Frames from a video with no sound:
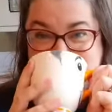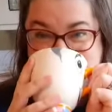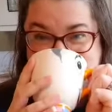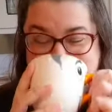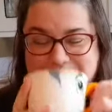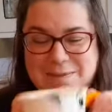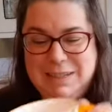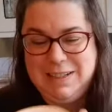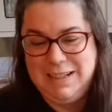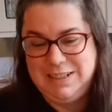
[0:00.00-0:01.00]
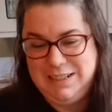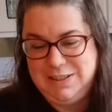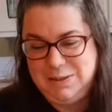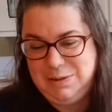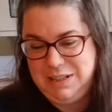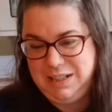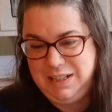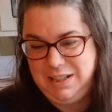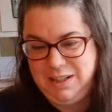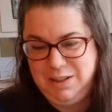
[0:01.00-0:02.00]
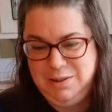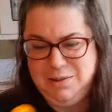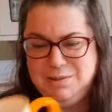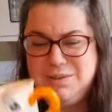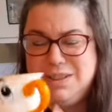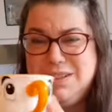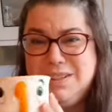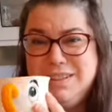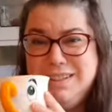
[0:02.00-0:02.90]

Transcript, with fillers: Oh my gosh, he's so stinking cute.